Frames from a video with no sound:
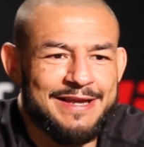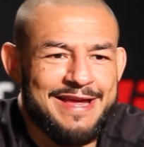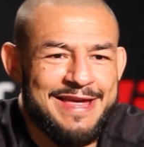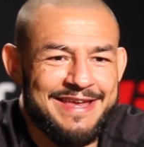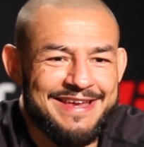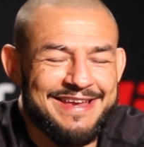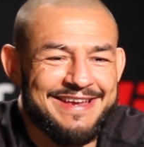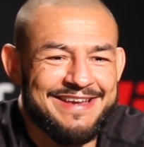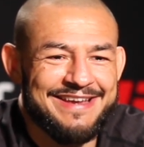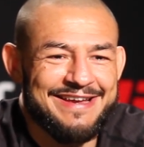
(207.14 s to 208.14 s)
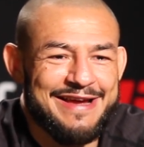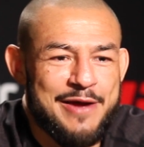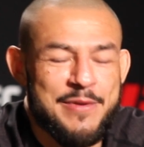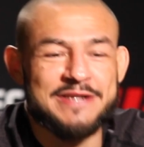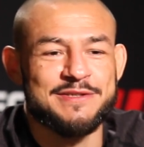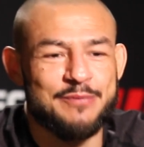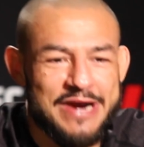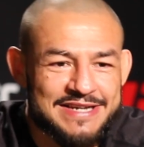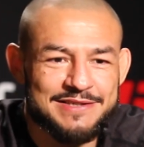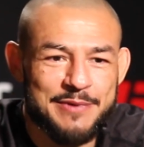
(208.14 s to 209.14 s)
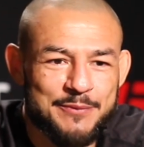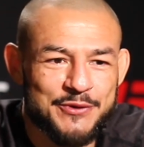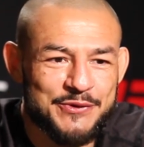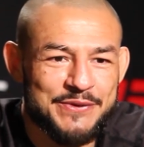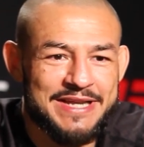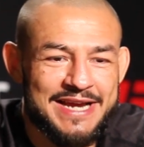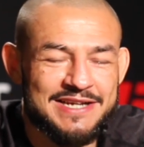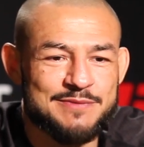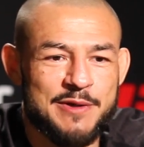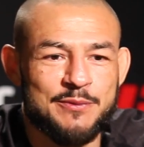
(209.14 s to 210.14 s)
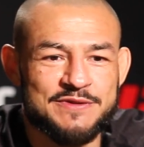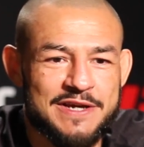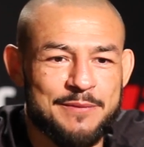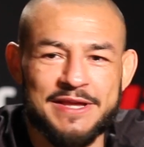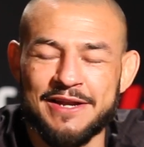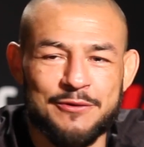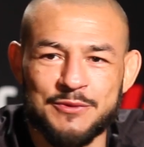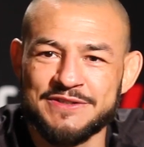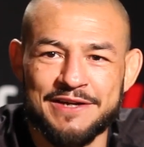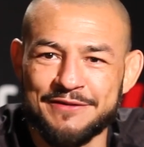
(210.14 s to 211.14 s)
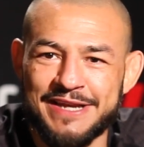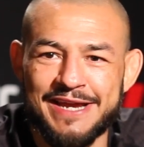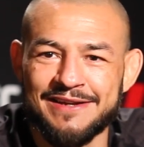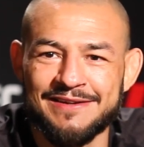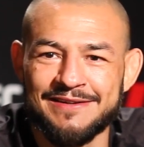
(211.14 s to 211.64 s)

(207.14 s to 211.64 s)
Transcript: I, I'm not surprised that people are doing that because people tell me that almost every day.